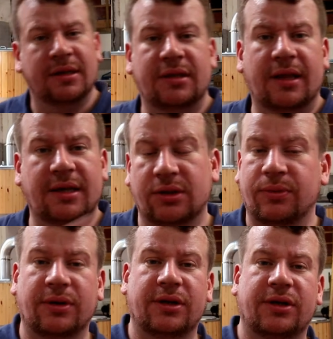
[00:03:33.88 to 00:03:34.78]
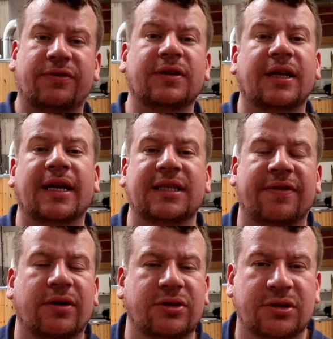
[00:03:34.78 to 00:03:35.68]
So that's all we're going to do for today's
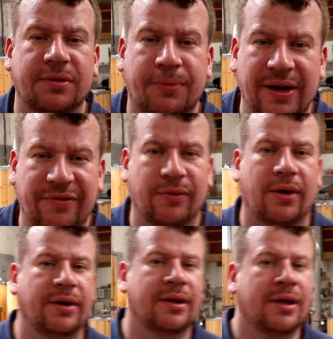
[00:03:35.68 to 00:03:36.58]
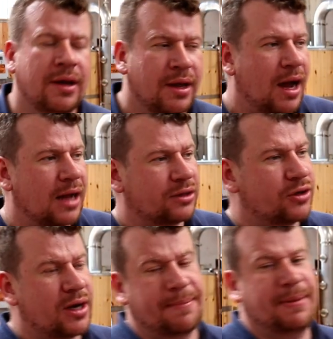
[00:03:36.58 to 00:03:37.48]
vlog, just a brief one. I'll
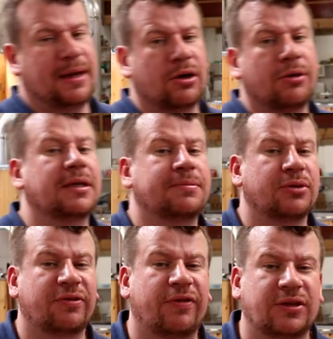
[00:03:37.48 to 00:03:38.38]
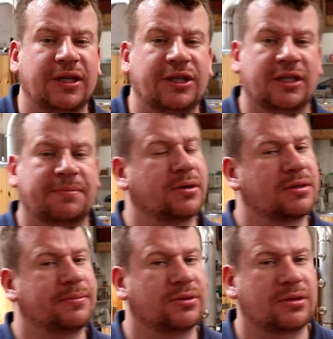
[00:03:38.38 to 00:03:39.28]
try and pick up as much footage as
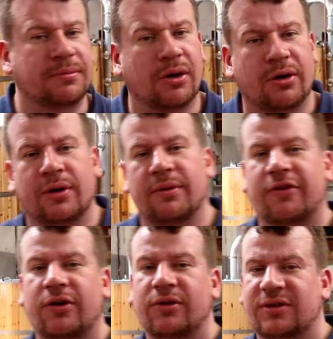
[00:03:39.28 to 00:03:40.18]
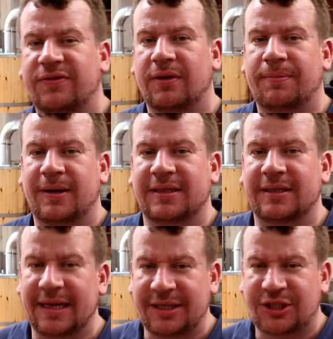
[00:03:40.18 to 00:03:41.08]
possible tomorrow, of course, for the
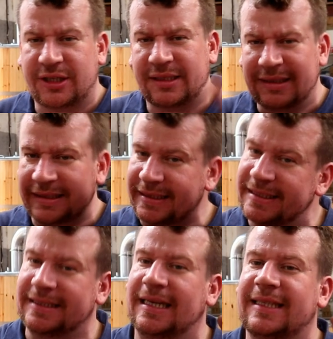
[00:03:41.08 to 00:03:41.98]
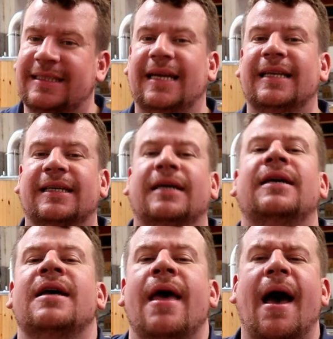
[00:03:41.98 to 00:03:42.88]
presentation, get in,
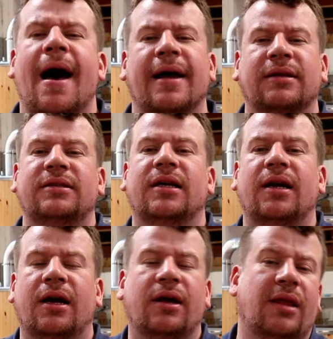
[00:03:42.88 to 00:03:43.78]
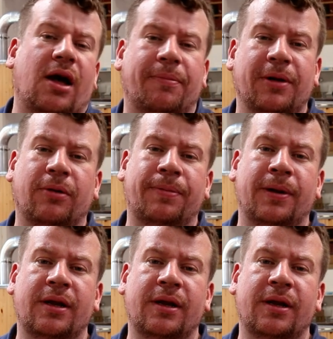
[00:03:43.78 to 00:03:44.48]
and uh, that'll be up